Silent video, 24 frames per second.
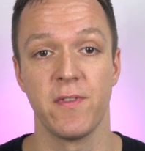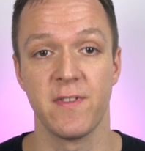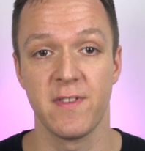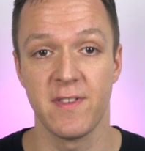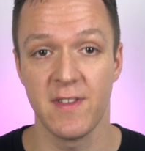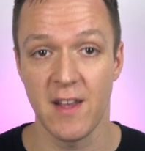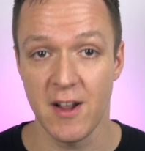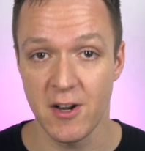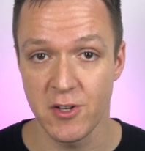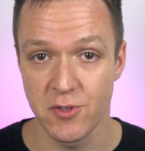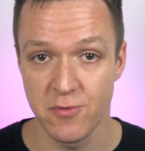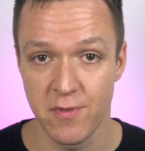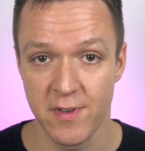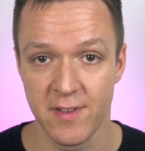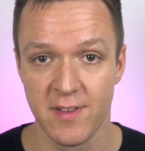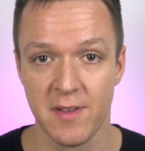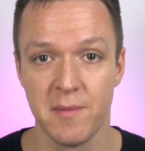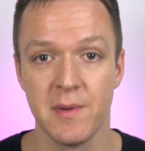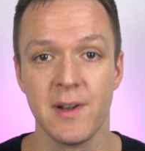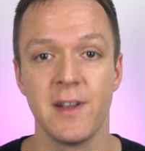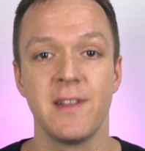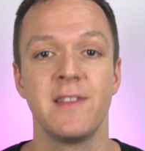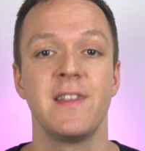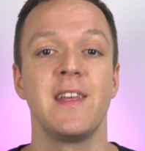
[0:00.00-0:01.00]
search
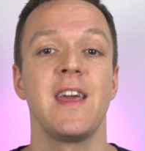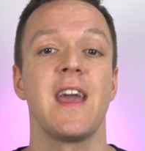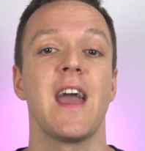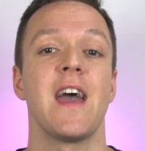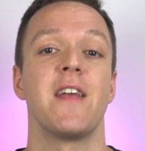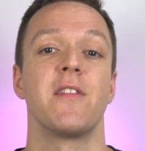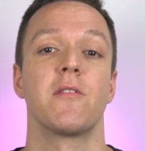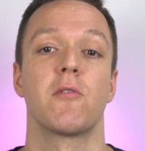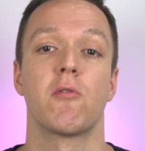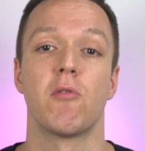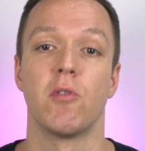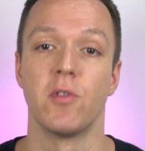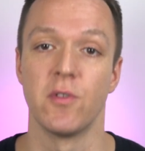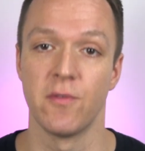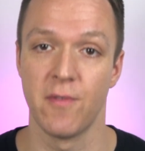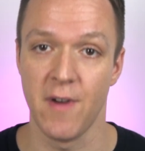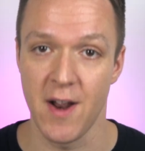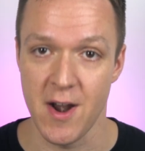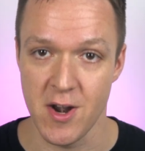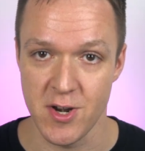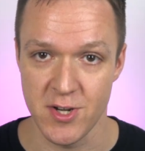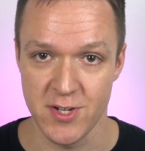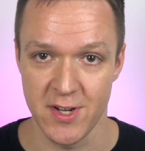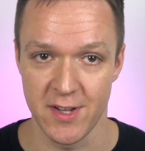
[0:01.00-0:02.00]
visibility and
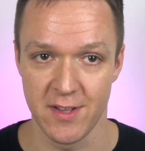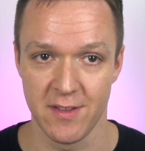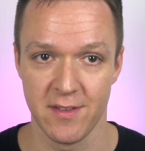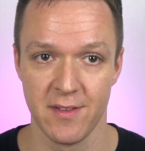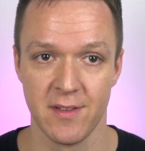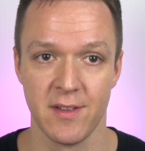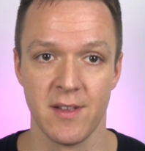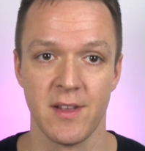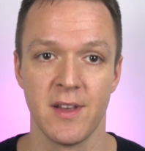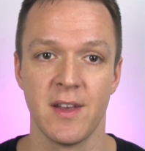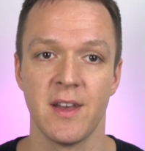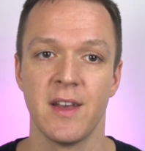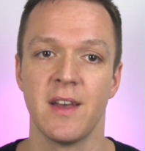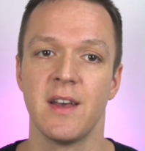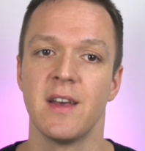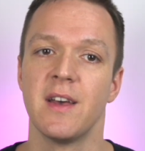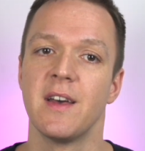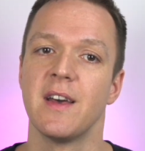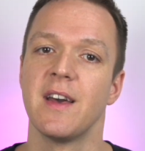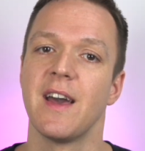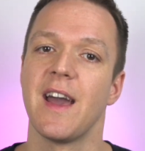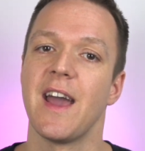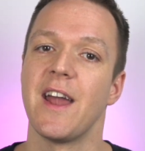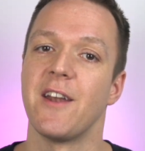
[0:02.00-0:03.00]
conversion.
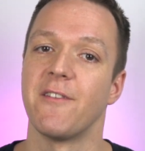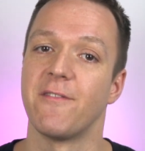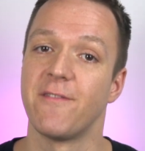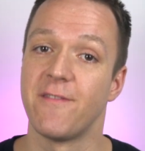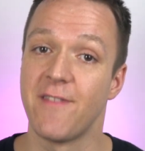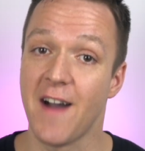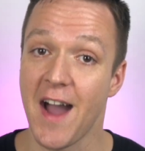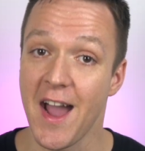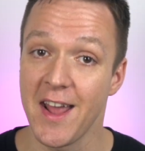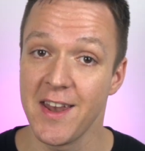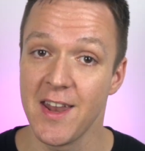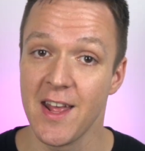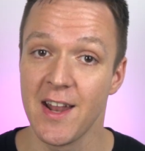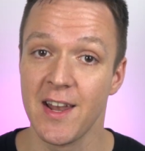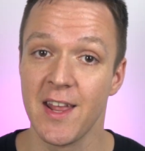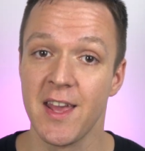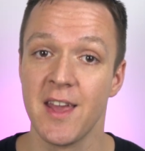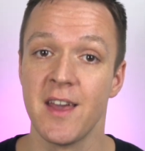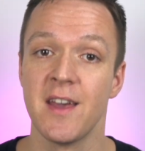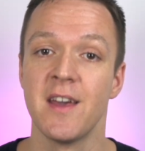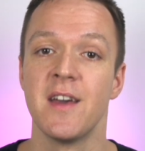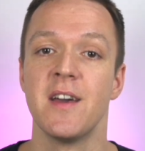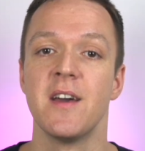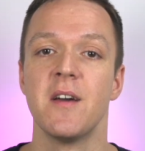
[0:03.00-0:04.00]
And
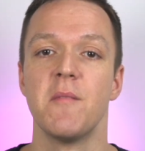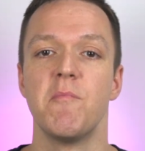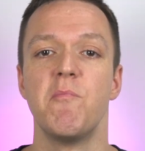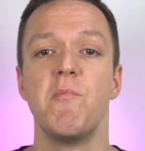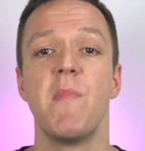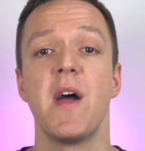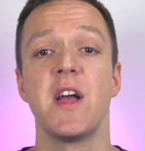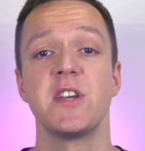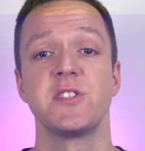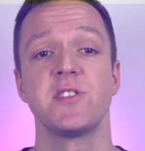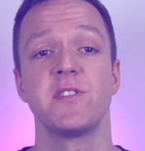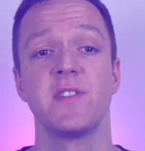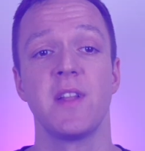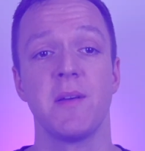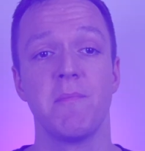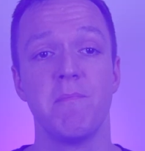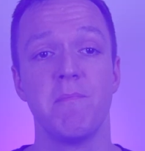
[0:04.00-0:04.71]
finally, measure the